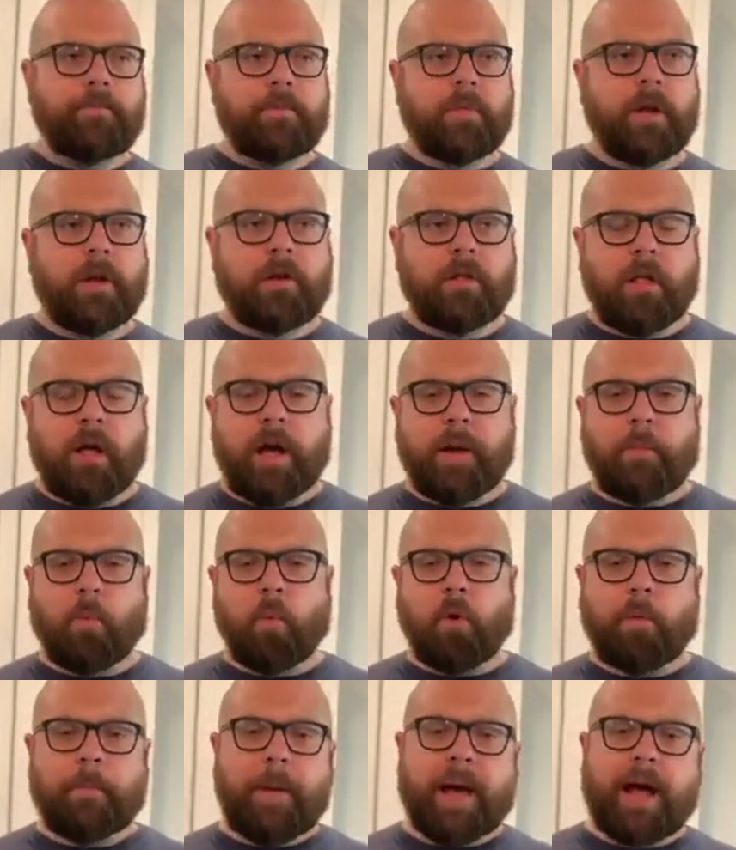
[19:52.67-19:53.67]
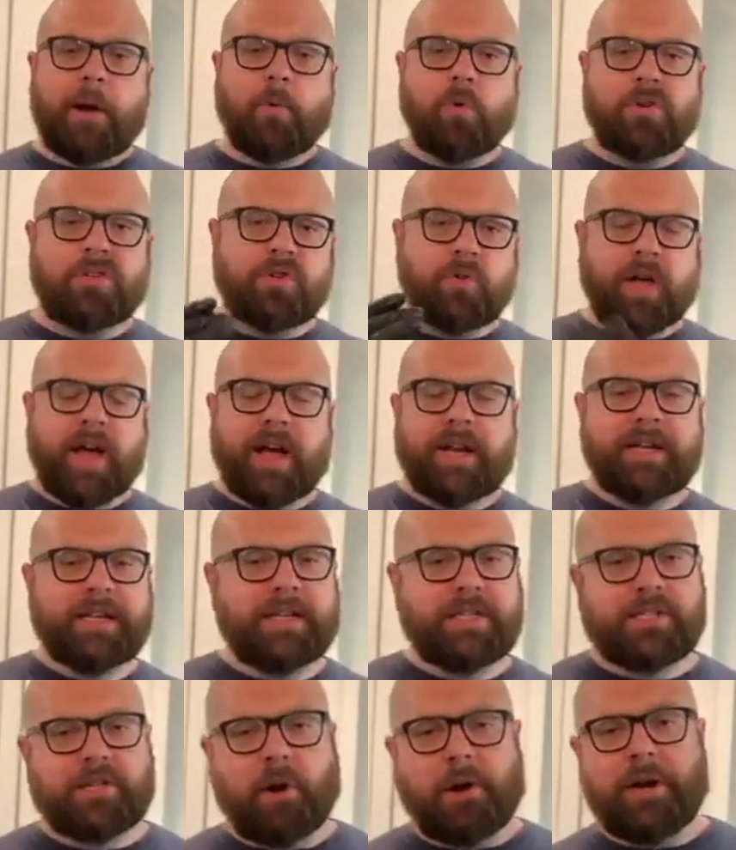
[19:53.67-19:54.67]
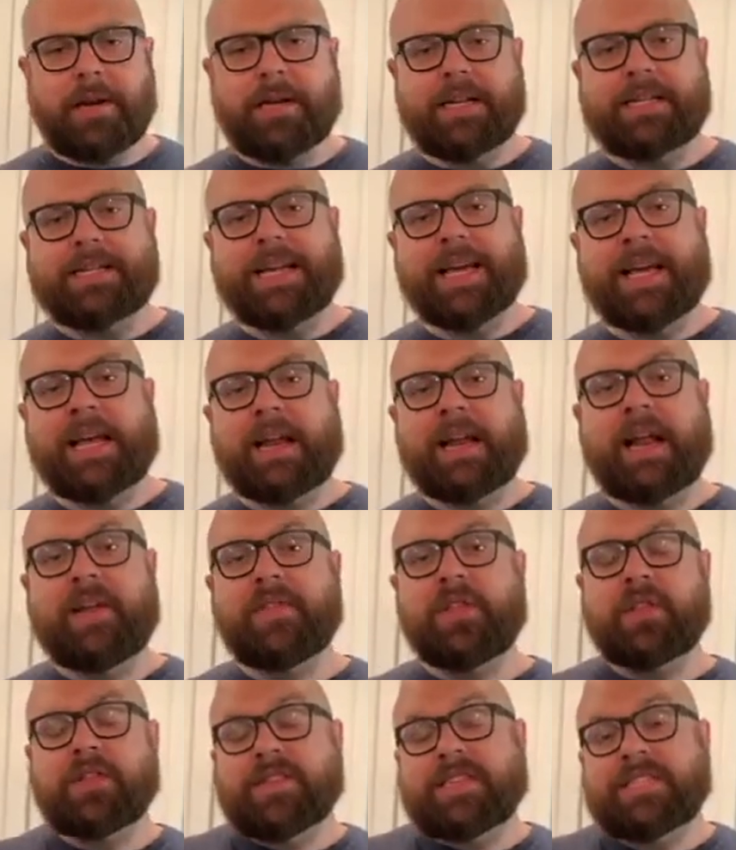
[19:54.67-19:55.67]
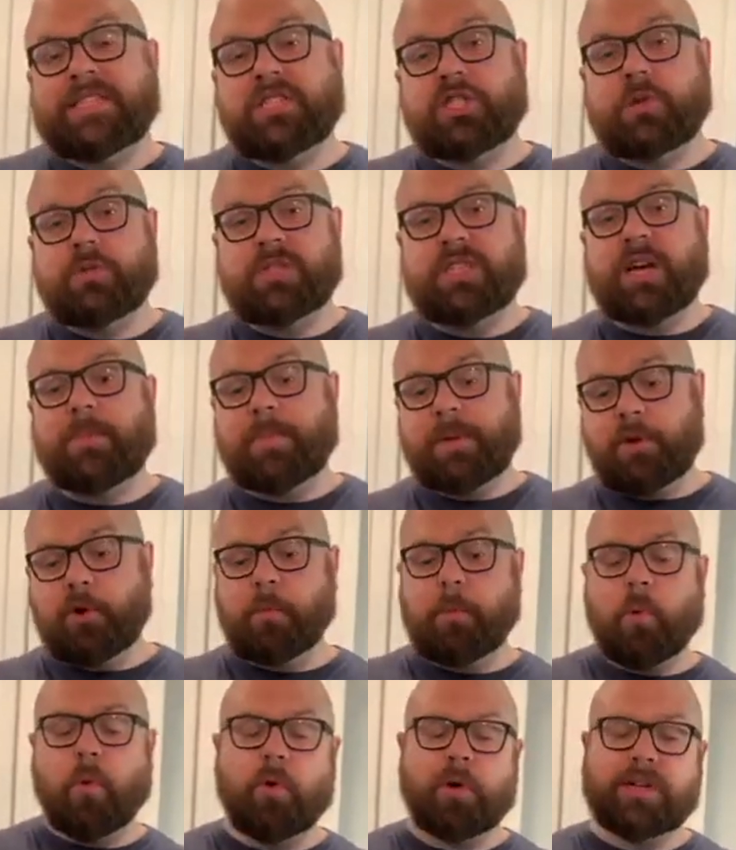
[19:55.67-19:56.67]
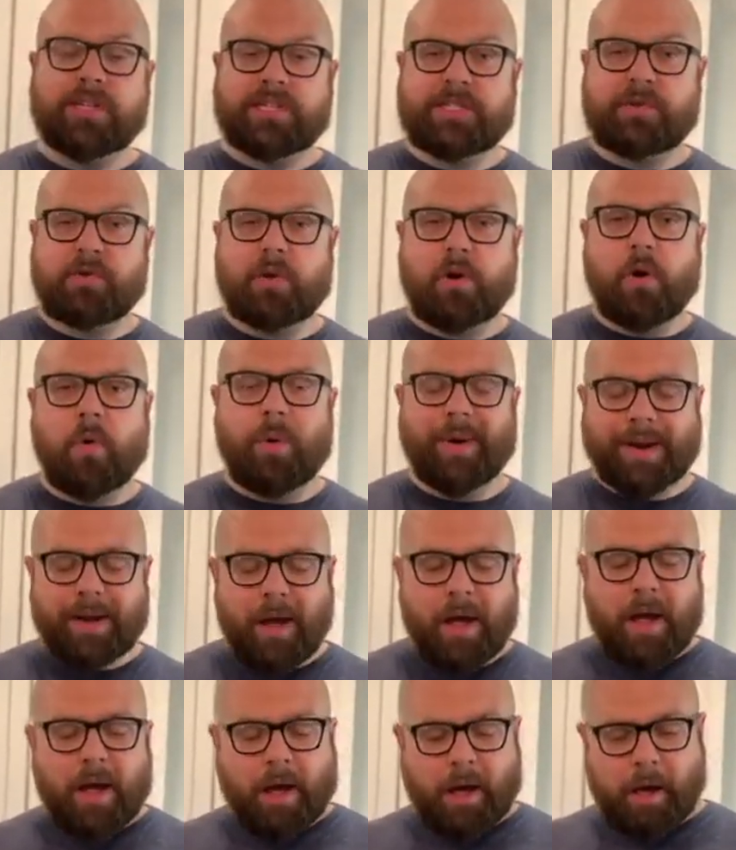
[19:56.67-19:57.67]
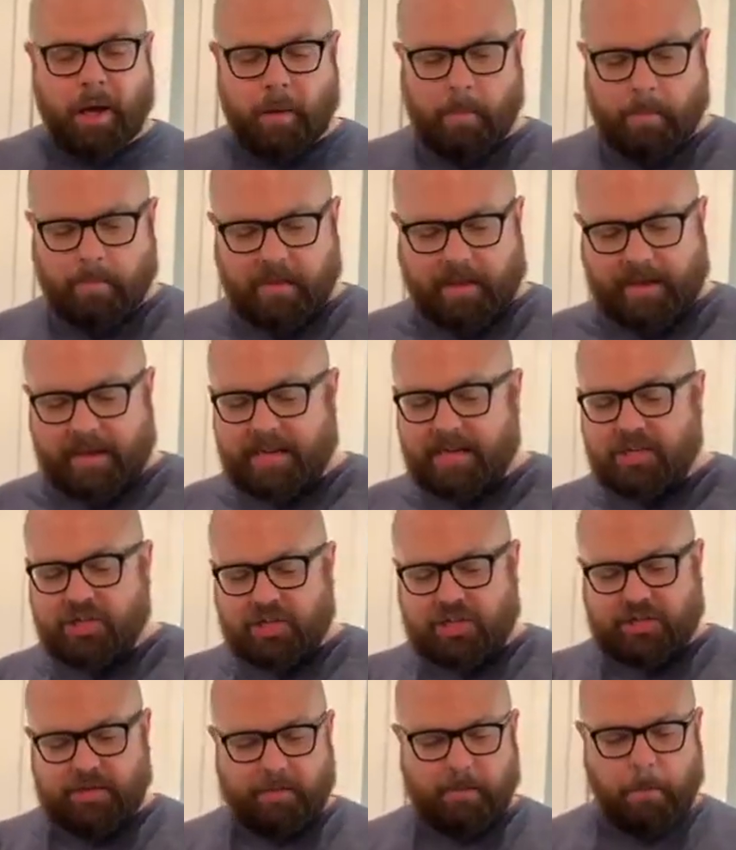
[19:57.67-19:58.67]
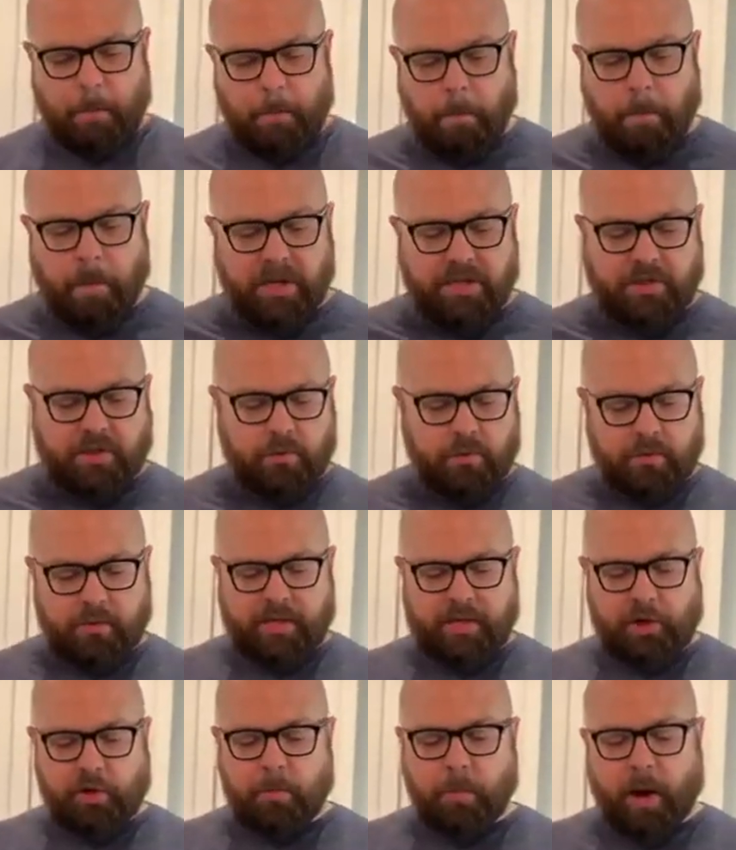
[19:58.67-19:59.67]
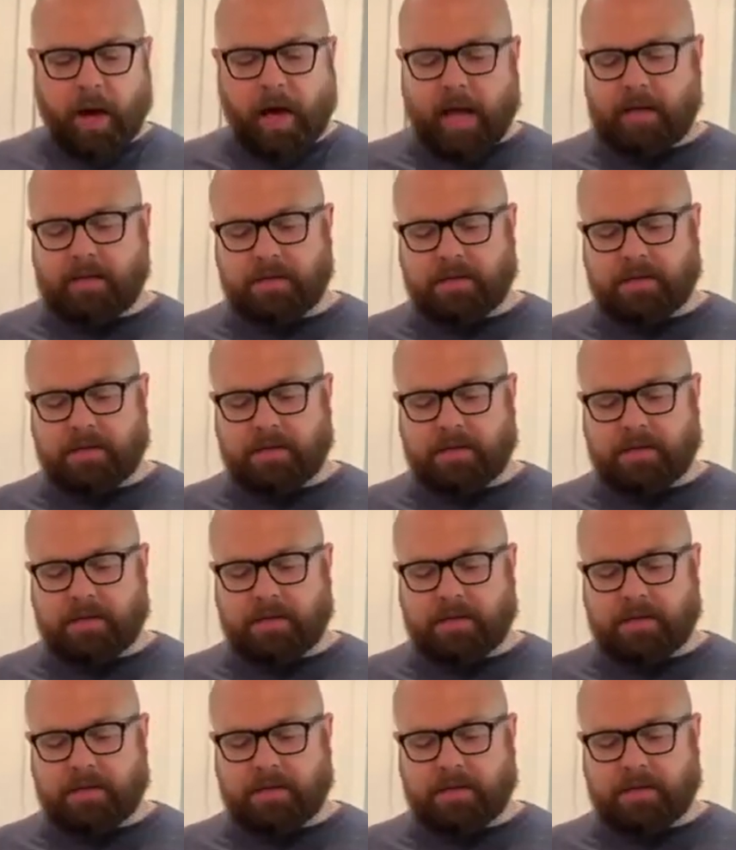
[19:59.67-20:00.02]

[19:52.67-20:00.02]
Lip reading: clock, work backwards. Okay, I need to start it at 10, and then 6 shows up and your pork is still going. Each muscle that you buy at the